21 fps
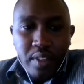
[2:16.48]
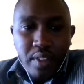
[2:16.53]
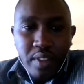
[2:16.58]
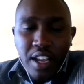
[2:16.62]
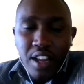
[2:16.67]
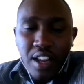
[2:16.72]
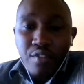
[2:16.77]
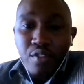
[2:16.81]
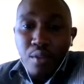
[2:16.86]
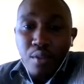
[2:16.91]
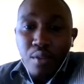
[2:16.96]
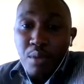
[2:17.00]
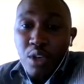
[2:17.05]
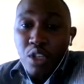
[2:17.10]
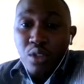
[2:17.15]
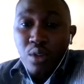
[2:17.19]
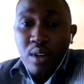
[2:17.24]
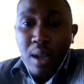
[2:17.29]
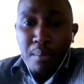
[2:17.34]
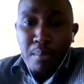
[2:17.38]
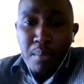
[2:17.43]

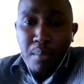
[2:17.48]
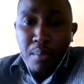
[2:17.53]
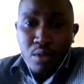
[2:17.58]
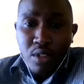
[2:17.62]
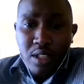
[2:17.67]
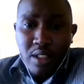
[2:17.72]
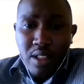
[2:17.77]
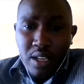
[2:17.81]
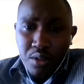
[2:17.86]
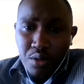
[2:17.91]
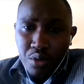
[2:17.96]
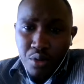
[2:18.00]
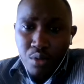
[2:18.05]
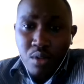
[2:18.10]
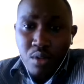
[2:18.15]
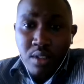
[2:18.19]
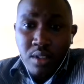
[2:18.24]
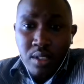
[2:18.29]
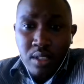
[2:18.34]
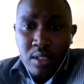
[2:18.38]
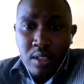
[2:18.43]
information about the
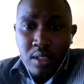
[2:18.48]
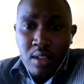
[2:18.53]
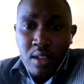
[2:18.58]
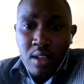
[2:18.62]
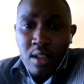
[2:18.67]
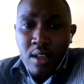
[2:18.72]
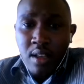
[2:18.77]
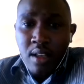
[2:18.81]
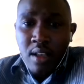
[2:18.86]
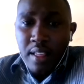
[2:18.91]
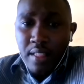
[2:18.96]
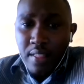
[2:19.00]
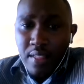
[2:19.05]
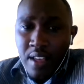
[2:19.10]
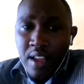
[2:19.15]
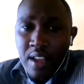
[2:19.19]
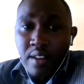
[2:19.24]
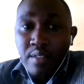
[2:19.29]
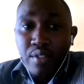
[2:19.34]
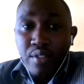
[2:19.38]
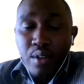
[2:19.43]
tools.
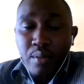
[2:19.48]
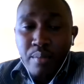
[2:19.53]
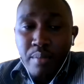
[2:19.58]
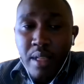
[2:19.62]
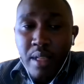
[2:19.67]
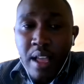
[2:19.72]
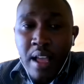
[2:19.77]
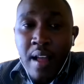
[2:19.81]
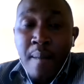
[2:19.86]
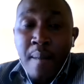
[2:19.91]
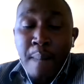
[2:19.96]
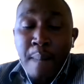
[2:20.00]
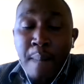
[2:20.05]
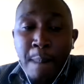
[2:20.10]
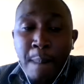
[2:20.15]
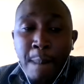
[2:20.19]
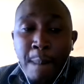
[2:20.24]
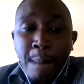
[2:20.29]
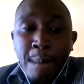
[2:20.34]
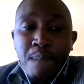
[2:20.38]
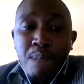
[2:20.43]
Then from there,
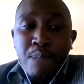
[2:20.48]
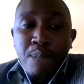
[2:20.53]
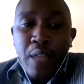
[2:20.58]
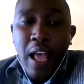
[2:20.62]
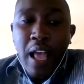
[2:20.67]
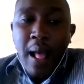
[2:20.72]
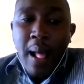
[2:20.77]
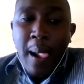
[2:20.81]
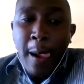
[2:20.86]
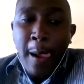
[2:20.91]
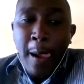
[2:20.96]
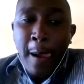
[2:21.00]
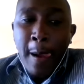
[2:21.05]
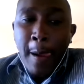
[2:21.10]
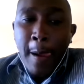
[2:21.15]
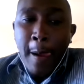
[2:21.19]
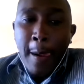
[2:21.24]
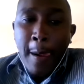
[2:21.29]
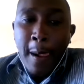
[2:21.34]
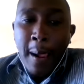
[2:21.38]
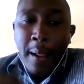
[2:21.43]
uh,
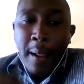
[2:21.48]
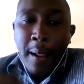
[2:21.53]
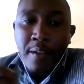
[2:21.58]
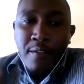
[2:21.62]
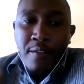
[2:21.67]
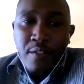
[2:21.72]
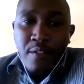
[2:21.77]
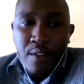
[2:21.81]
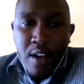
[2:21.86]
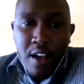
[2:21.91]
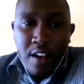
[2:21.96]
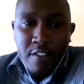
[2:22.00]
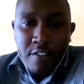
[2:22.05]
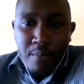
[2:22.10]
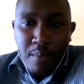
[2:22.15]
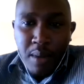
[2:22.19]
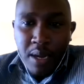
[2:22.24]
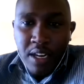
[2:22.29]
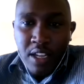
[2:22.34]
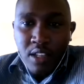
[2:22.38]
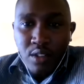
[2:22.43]
uh, if you have
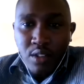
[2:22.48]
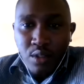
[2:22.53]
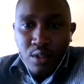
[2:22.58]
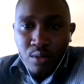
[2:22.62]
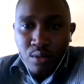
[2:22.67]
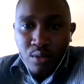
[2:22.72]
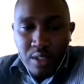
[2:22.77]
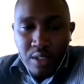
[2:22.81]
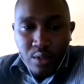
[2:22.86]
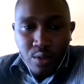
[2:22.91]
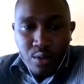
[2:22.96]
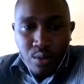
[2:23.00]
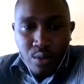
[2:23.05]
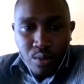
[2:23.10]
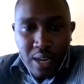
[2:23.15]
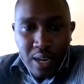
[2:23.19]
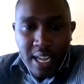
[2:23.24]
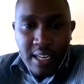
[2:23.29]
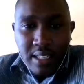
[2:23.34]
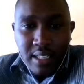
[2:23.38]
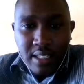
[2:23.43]
managed to, to
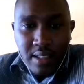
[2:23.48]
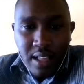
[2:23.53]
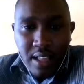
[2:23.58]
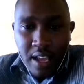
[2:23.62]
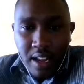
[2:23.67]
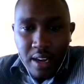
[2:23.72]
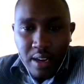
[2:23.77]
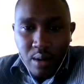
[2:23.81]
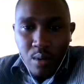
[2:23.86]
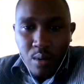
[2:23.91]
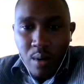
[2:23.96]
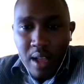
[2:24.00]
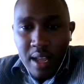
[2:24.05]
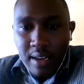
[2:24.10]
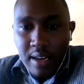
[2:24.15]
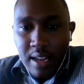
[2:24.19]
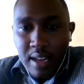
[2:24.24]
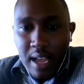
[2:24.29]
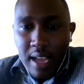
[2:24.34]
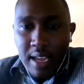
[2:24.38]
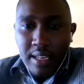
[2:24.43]
write the
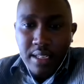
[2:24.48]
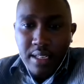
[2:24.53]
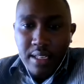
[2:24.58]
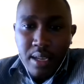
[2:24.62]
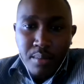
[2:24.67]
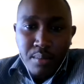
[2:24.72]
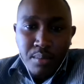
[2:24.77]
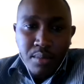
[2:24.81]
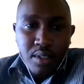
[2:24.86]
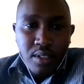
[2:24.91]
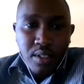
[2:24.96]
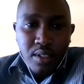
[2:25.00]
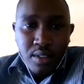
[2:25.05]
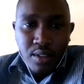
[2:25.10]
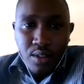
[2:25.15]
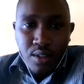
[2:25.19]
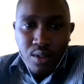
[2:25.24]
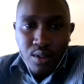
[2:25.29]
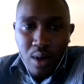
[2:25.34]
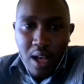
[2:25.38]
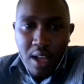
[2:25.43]
required items,
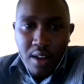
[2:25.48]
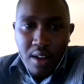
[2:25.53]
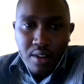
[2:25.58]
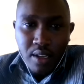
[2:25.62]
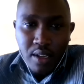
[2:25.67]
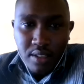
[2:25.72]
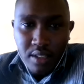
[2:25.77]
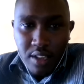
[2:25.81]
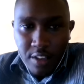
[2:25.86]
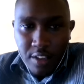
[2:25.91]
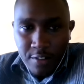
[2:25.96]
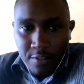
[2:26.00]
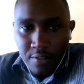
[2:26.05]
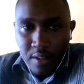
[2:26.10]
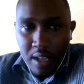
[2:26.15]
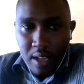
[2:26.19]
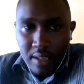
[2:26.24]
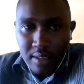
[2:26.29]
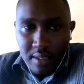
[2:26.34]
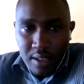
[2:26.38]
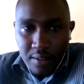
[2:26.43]
you earn yourself
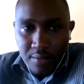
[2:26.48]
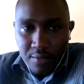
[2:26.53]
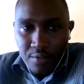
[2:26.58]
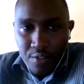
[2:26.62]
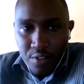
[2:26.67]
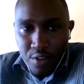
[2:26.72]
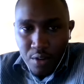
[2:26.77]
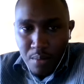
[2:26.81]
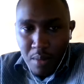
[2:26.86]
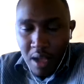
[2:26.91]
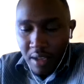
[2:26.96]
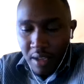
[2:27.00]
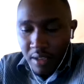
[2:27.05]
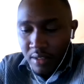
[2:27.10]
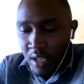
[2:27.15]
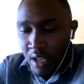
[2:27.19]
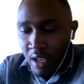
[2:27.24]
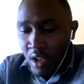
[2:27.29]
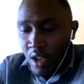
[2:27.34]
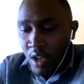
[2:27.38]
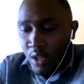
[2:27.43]
uh, some few marks.
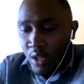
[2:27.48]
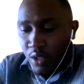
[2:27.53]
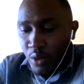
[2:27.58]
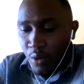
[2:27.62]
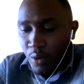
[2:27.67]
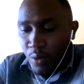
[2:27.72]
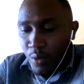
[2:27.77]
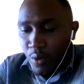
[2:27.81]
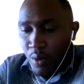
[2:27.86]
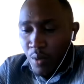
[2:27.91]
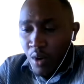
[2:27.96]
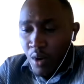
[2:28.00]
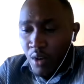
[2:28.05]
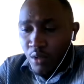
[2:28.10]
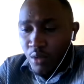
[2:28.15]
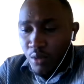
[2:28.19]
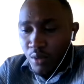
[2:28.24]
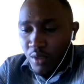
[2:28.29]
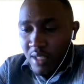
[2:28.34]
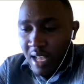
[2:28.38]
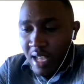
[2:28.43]
So we want
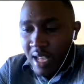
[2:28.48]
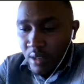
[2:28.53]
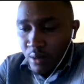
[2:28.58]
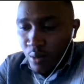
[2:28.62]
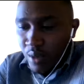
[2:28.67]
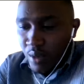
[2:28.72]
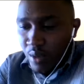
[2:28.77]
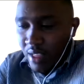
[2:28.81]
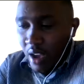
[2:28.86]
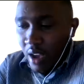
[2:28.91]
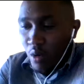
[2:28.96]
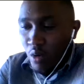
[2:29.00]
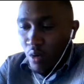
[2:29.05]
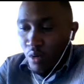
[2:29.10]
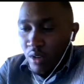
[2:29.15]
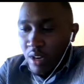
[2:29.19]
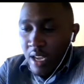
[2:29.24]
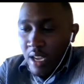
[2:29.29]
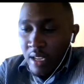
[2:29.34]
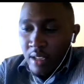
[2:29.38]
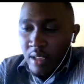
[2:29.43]
to start with the
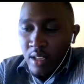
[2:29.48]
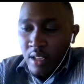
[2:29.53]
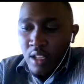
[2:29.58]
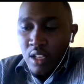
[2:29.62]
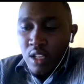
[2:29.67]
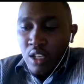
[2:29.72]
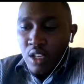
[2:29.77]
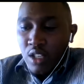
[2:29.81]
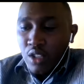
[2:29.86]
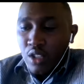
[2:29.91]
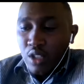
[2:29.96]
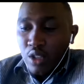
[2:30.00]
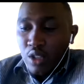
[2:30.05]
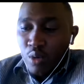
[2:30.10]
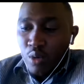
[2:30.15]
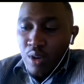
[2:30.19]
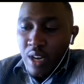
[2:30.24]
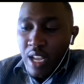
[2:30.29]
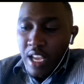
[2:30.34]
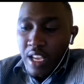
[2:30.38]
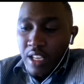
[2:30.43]
old
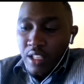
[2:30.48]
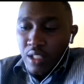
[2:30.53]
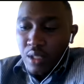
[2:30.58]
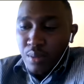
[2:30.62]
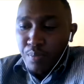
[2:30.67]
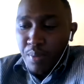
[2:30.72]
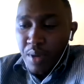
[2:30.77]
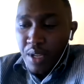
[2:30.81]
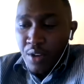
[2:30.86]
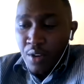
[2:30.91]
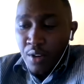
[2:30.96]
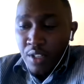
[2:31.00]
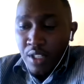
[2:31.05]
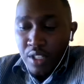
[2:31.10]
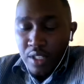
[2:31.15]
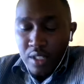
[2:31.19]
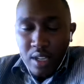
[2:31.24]
Stone Age period.